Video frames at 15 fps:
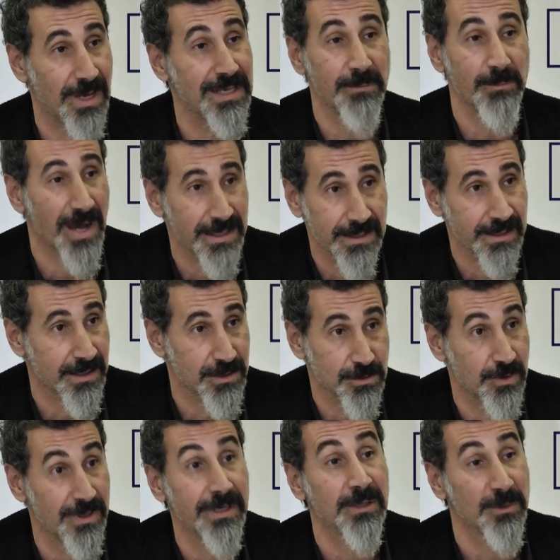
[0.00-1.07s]
any mining
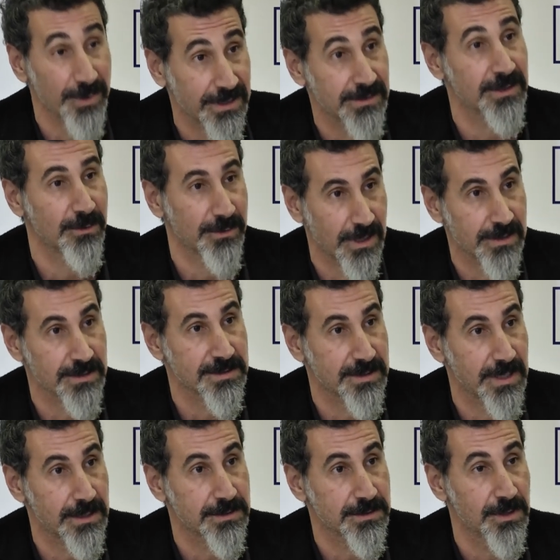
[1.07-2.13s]
issue, including the United
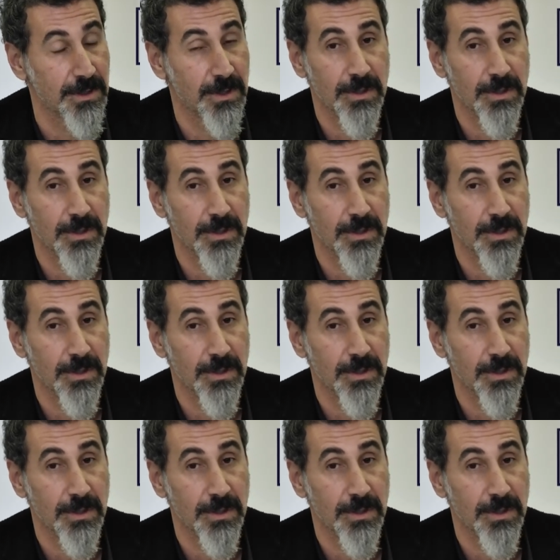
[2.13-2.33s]
States.